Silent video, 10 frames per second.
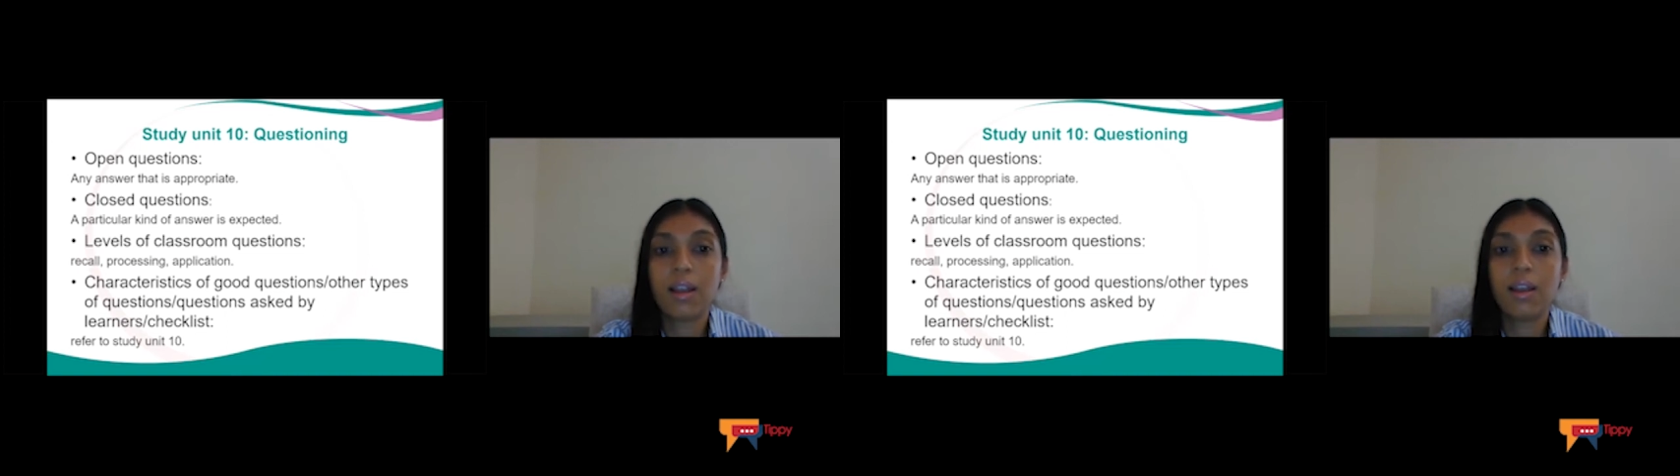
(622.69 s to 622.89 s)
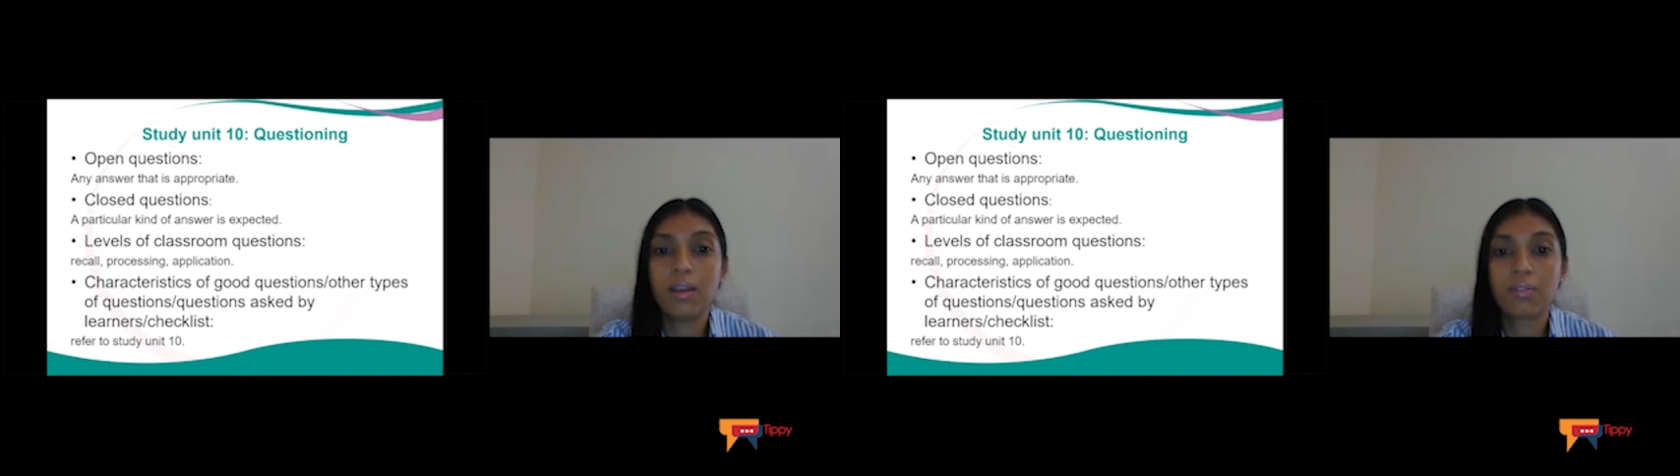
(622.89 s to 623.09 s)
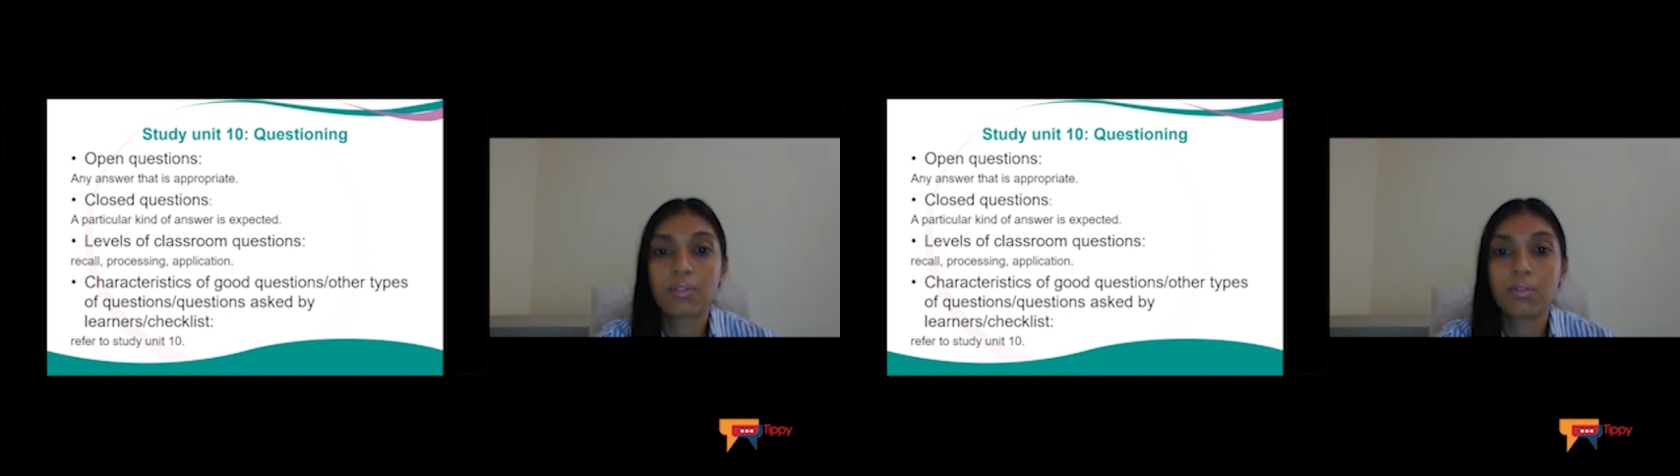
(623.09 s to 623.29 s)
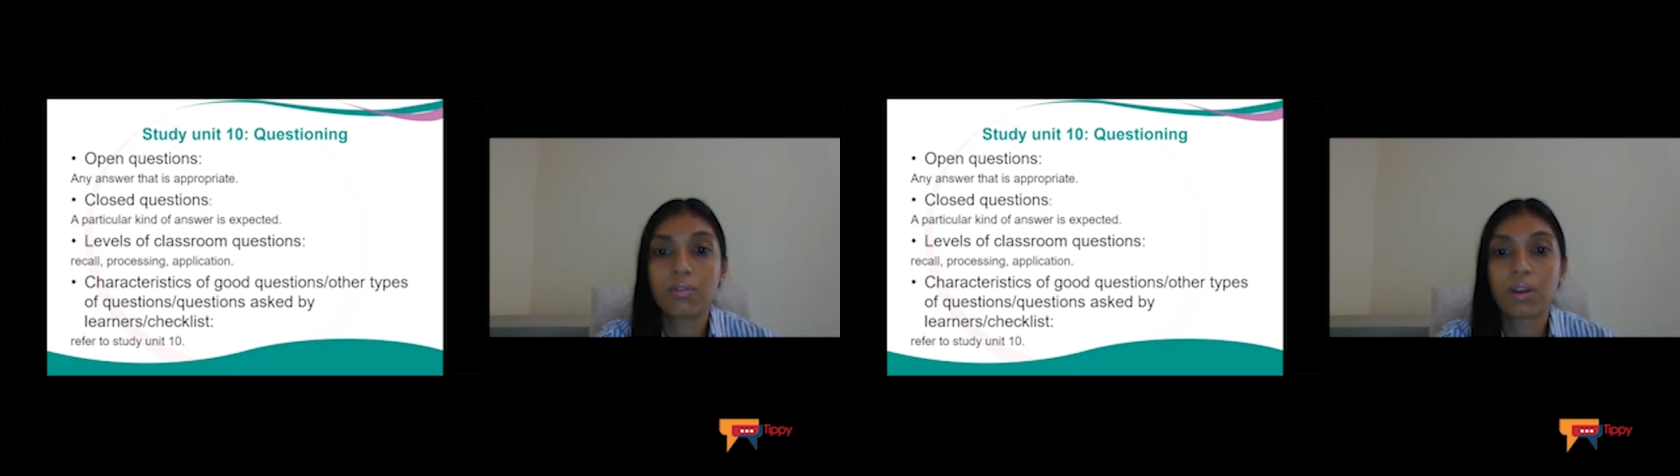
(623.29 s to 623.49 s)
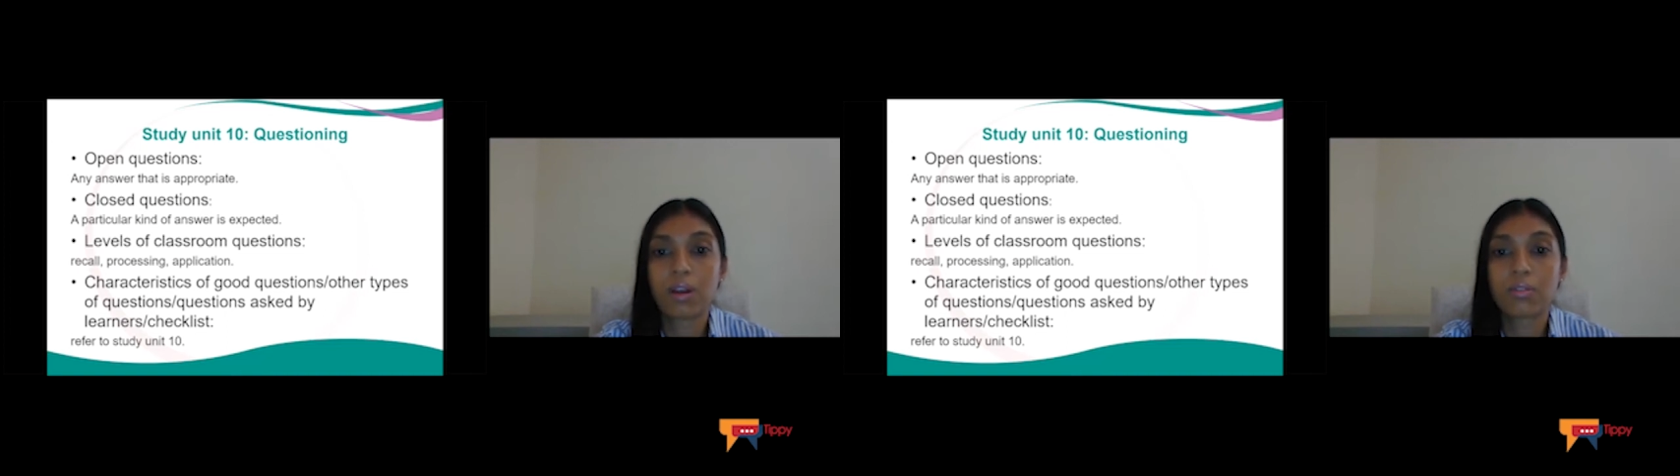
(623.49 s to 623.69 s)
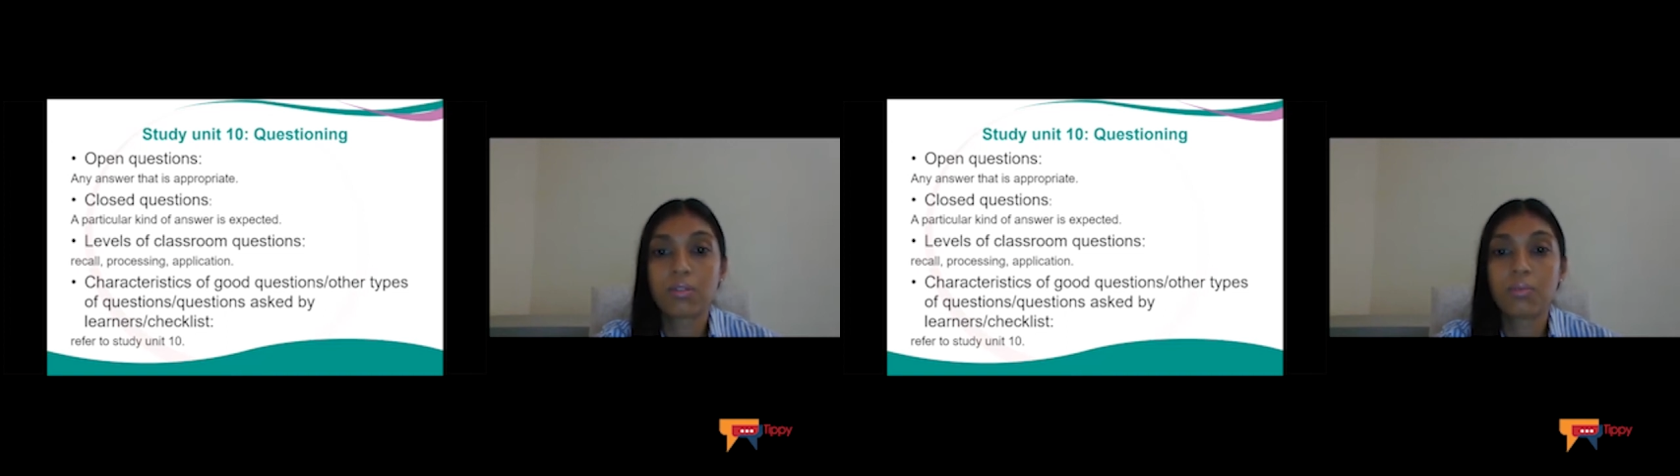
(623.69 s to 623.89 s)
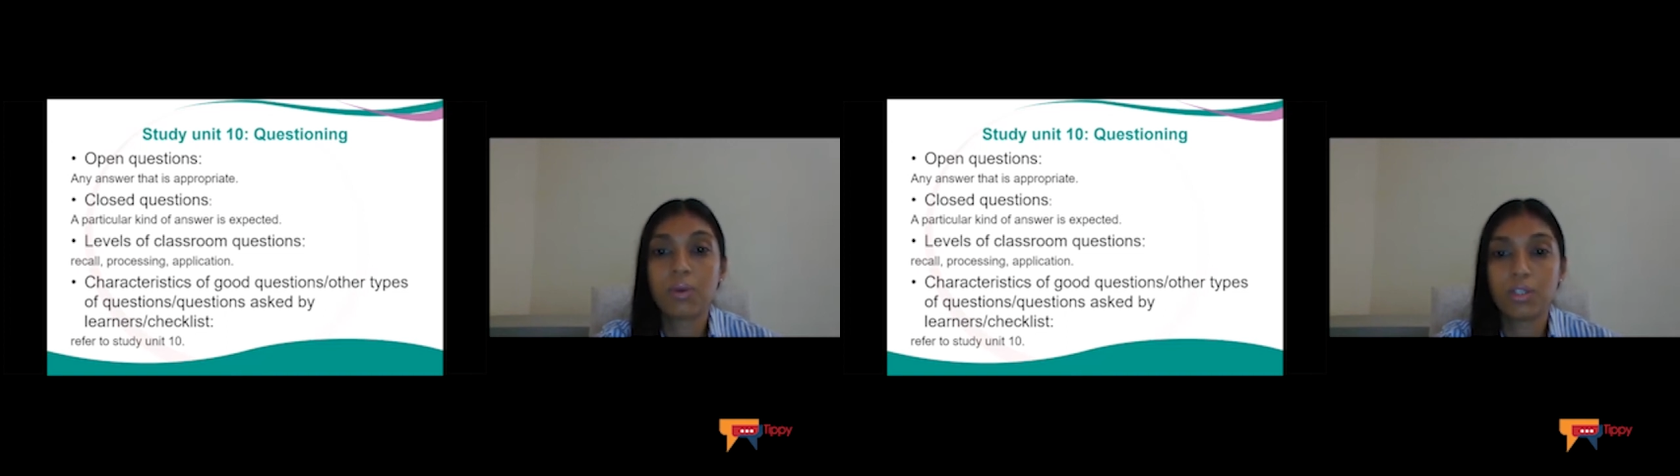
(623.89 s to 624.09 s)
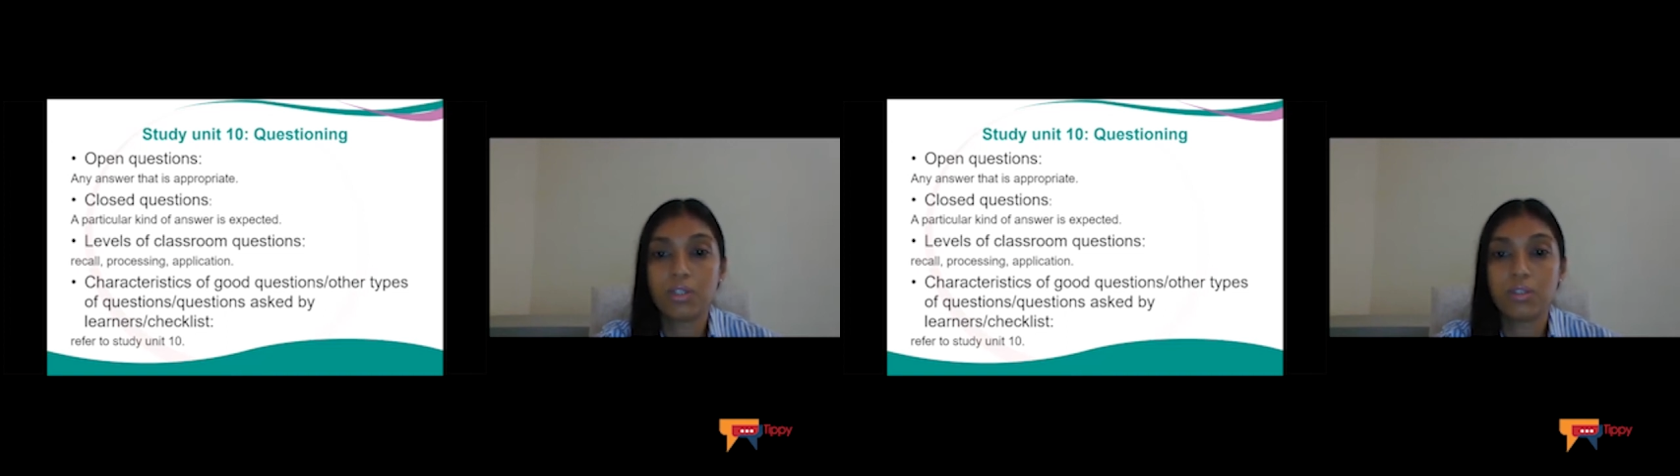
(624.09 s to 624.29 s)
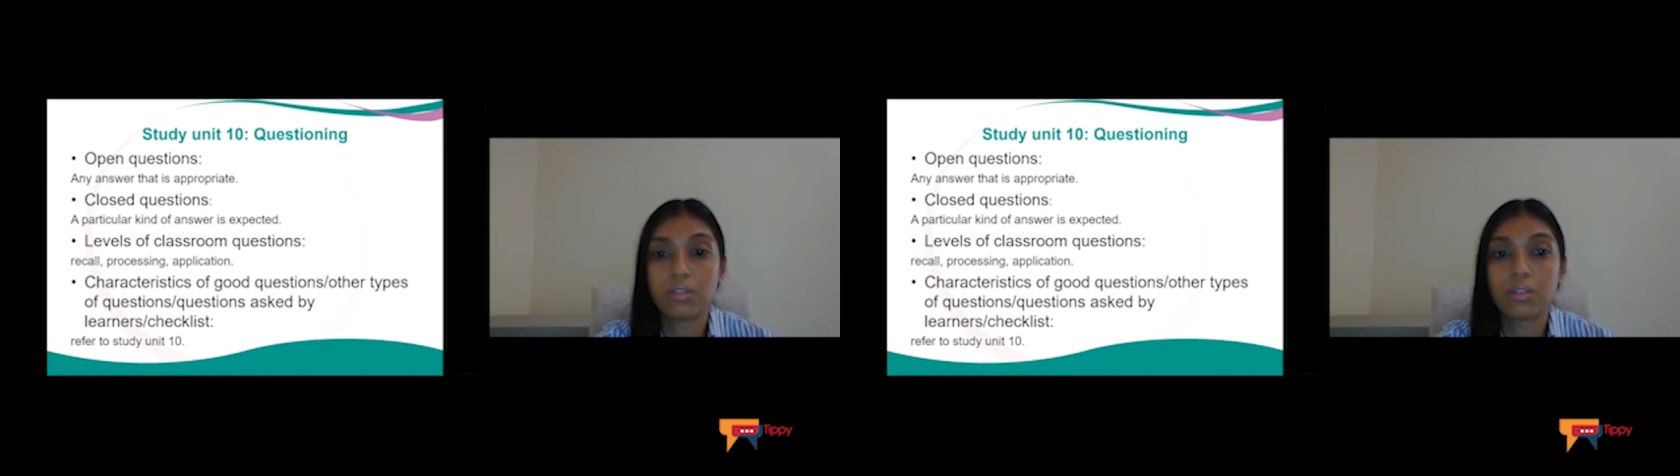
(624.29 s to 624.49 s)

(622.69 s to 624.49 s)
levels of classroom questions.